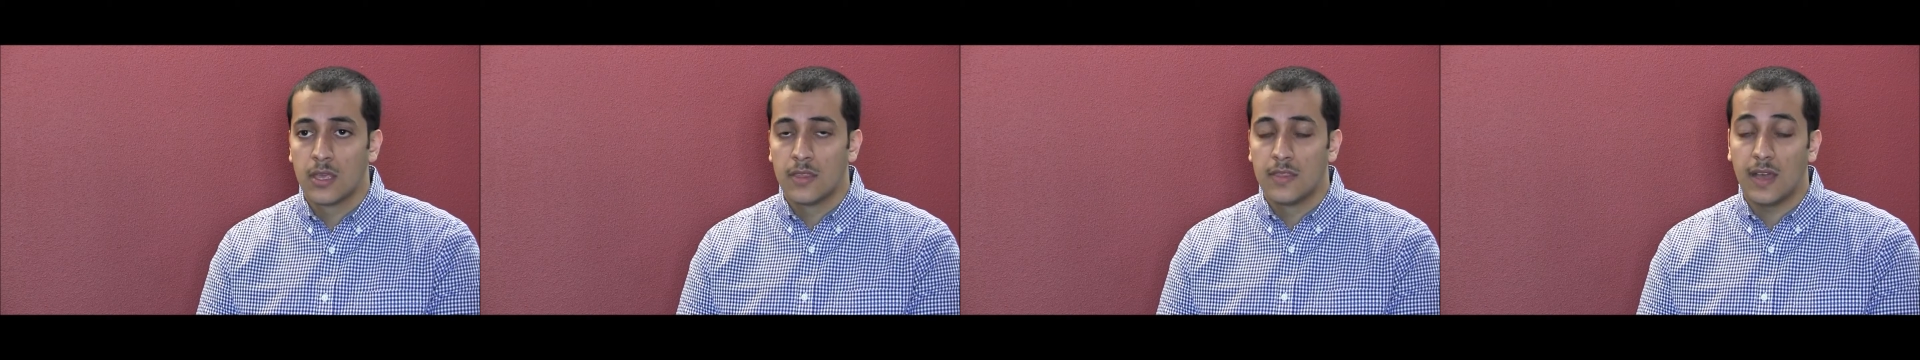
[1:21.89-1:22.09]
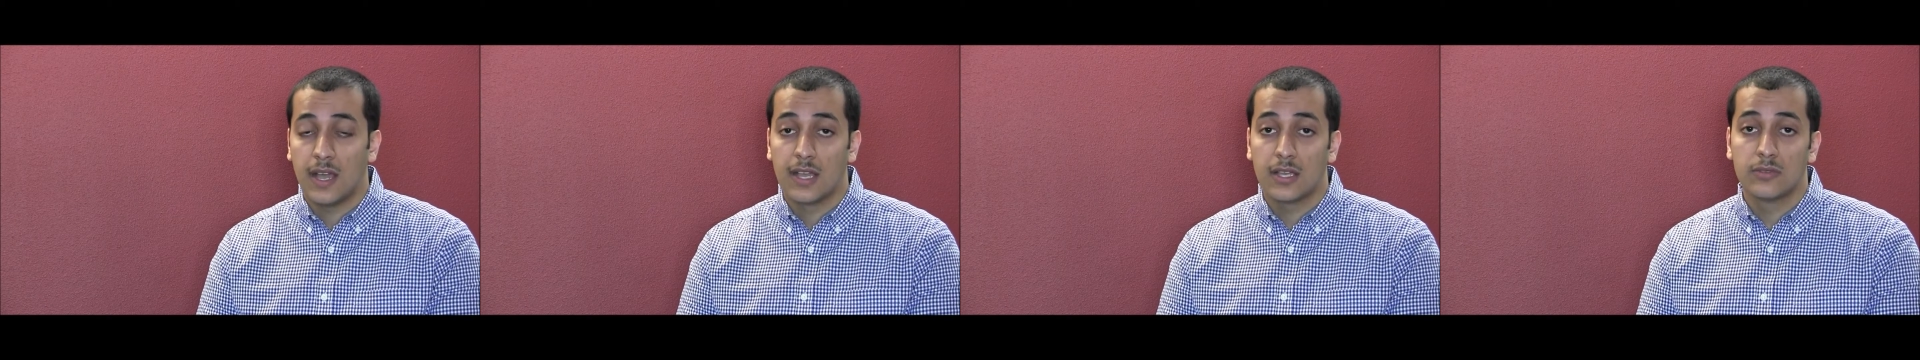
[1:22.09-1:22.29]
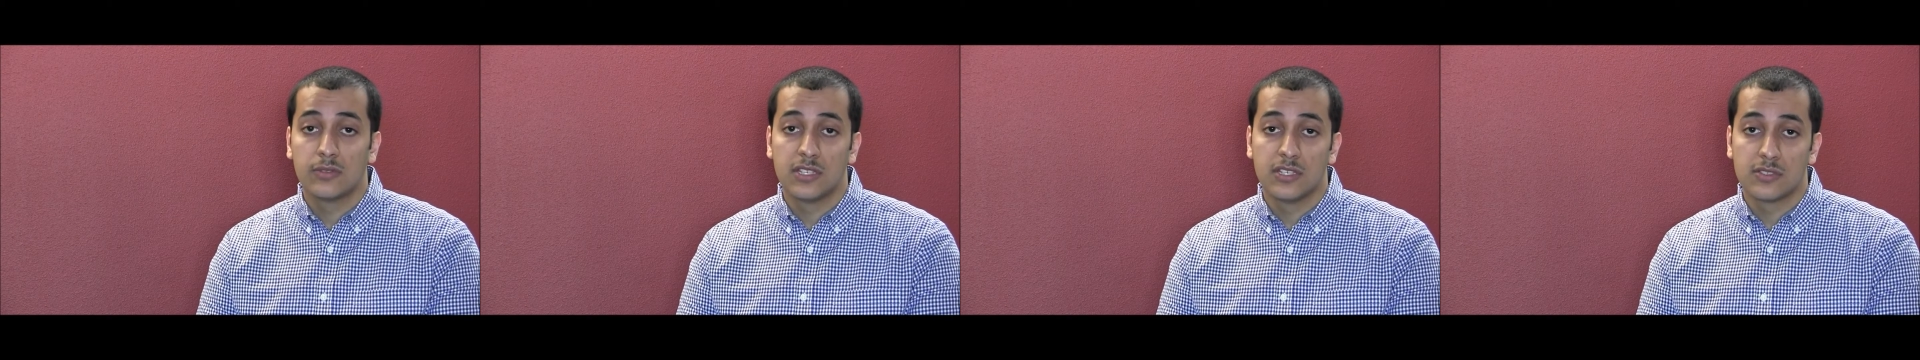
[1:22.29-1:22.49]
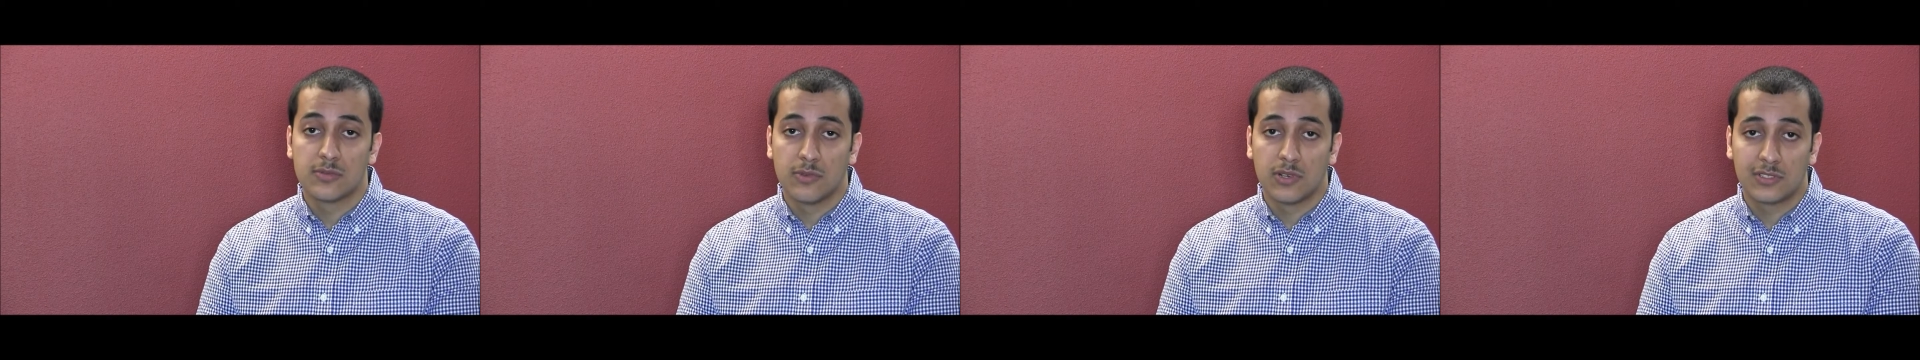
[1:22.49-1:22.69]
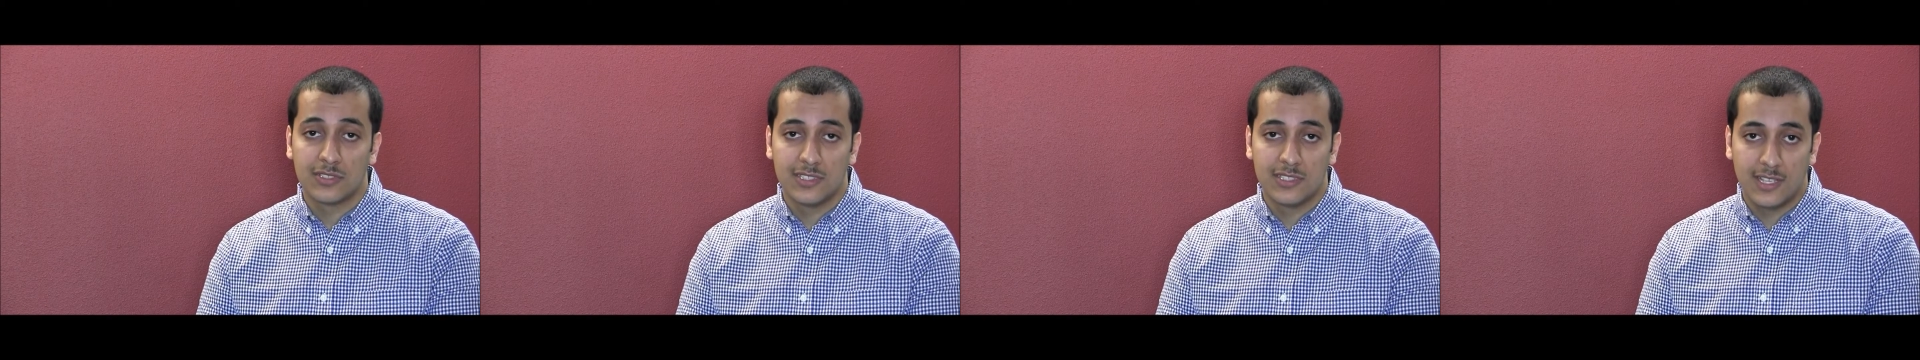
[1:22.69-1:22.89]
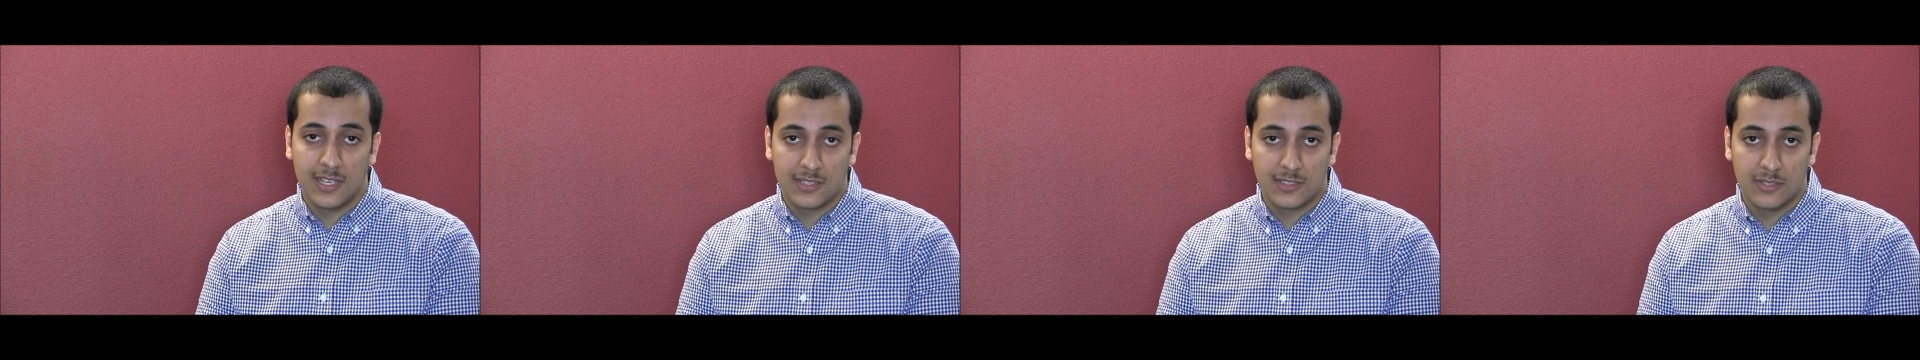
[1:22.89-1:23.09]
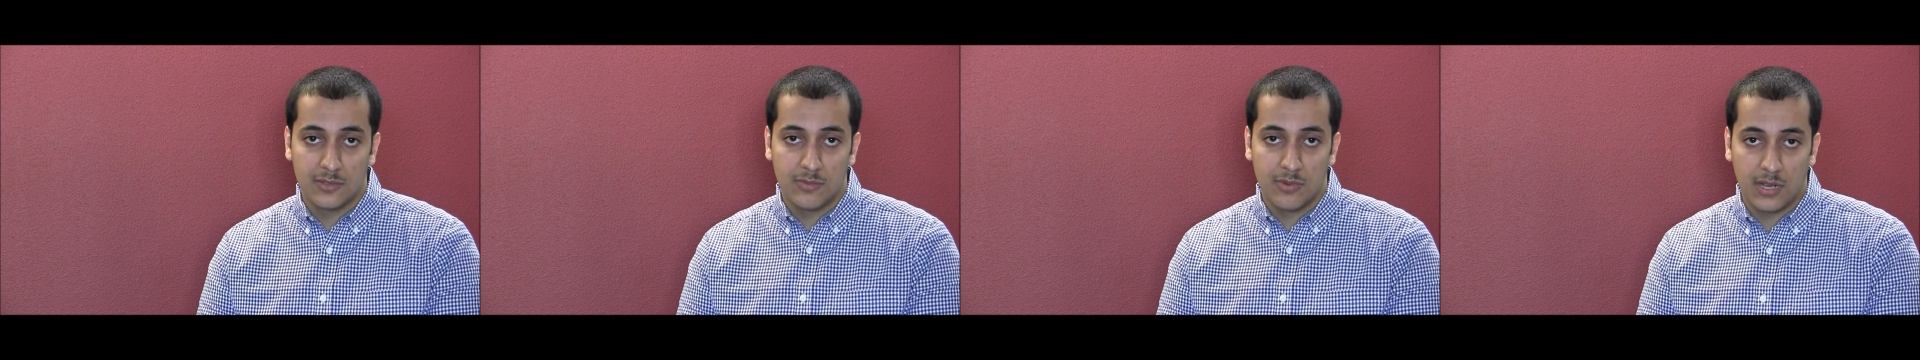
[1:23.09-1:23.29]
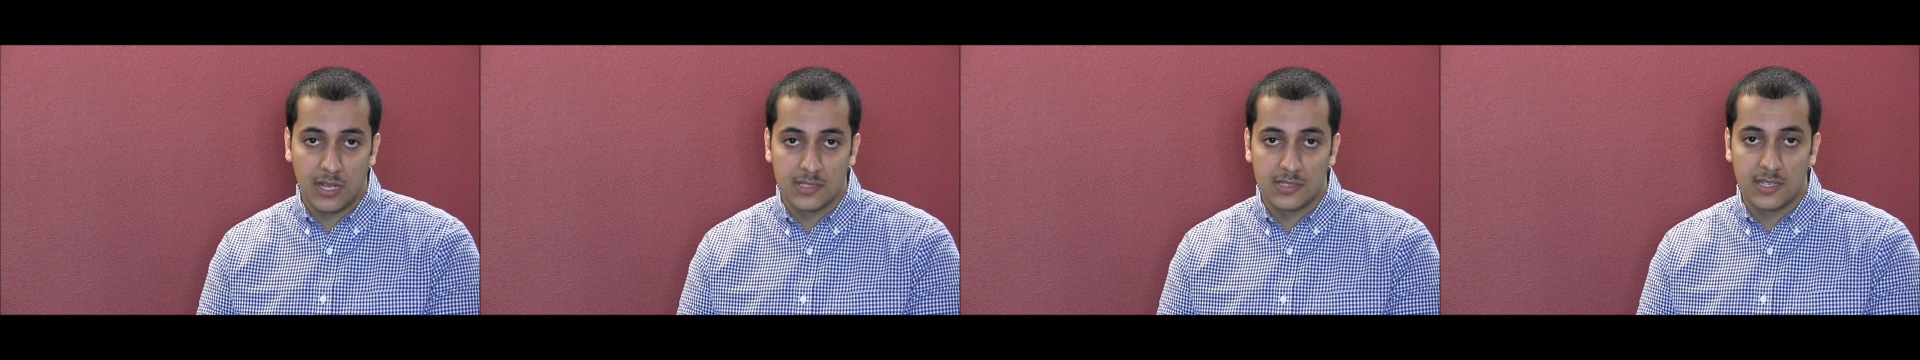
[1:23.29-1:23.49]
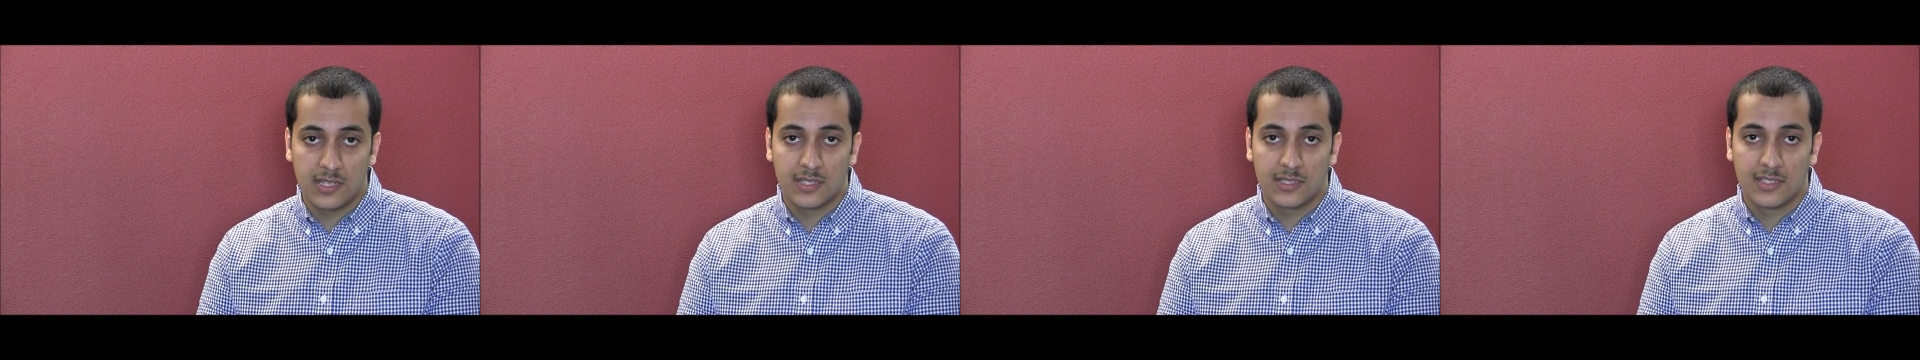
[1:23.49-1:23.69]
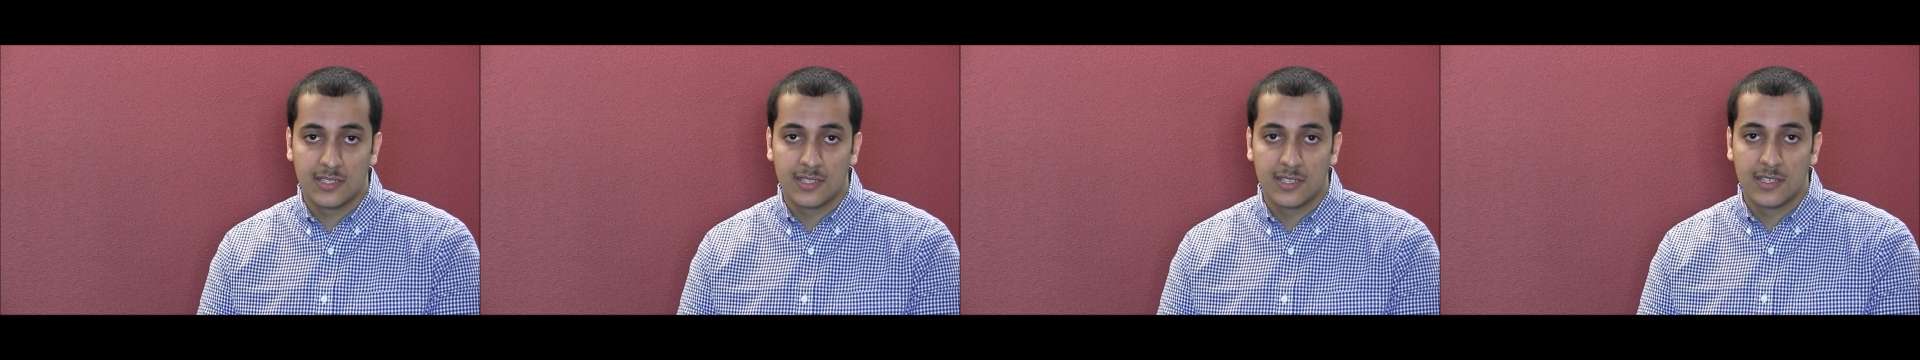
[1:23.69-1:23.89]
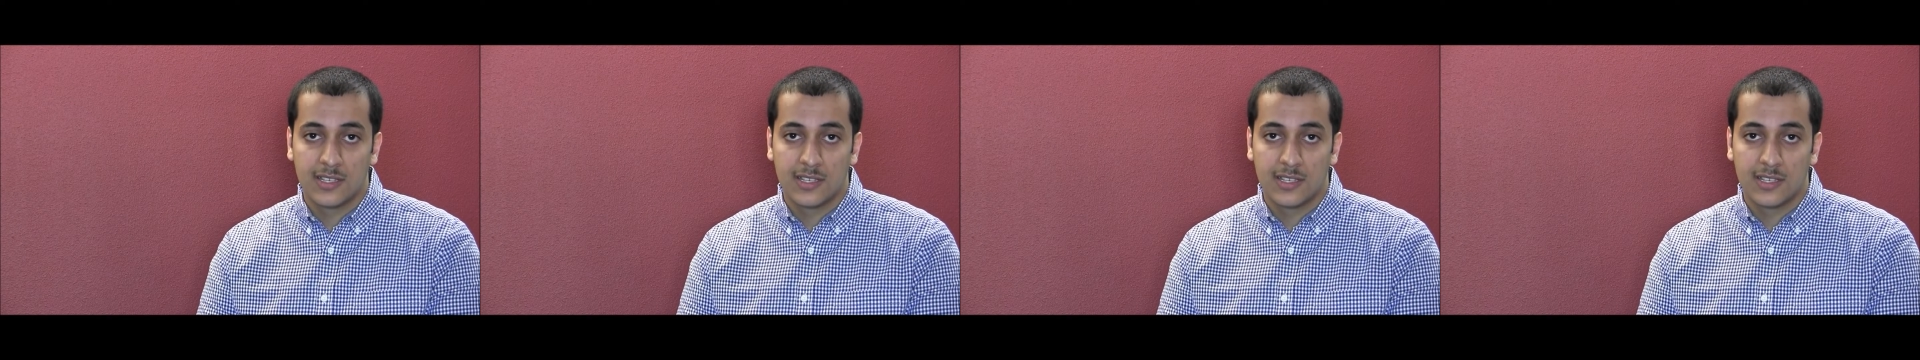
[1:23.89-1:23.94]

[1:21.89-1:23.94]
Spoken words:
The IOT Smoke Detector project,